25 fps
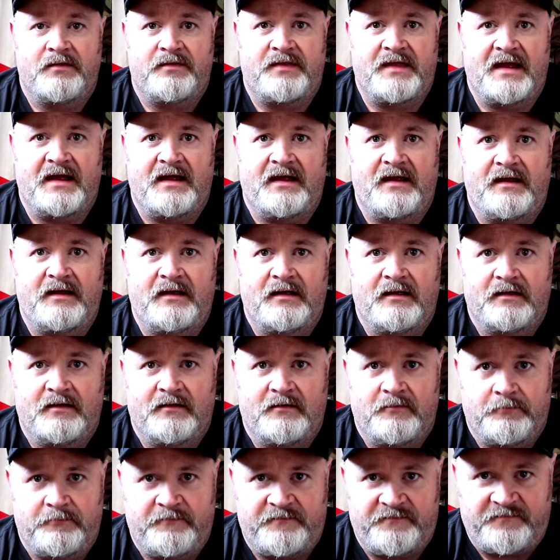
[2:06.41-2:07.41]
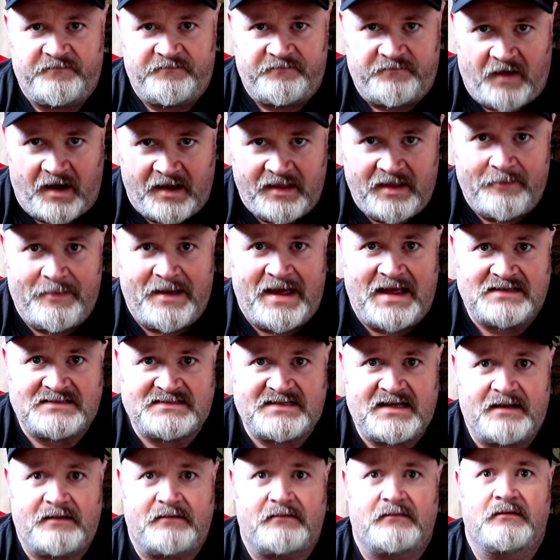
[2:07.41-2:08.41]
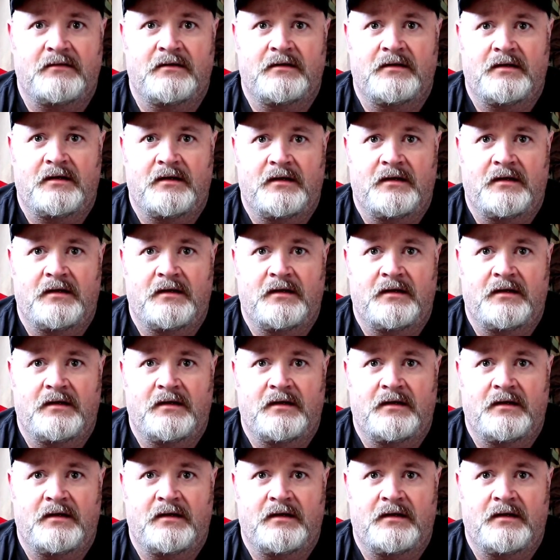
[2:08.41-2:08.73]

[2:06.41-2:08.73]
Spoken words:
they find the band set,